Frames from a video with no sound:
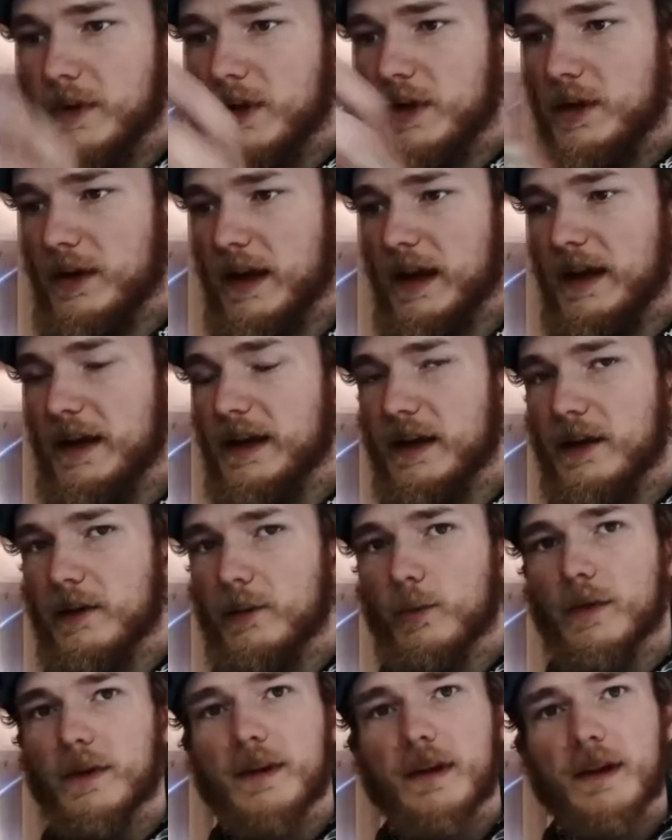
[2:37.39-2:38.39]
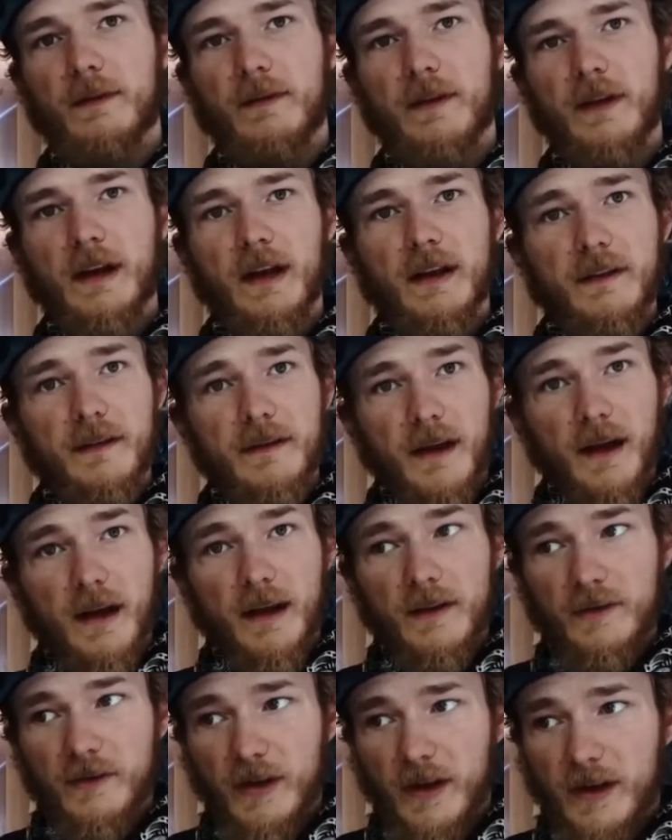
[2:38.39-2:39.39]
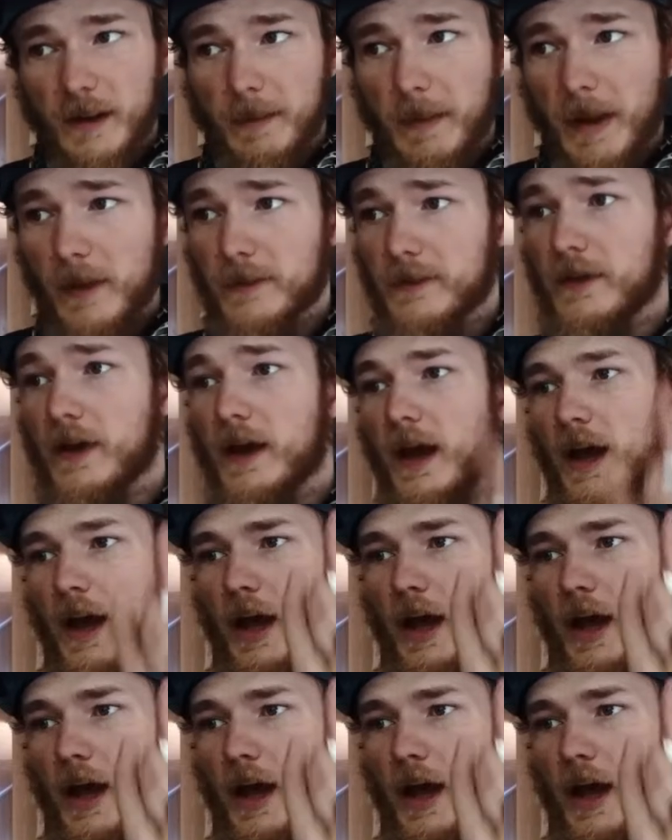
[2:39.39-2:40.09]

colliding with anything else, I'll check them out.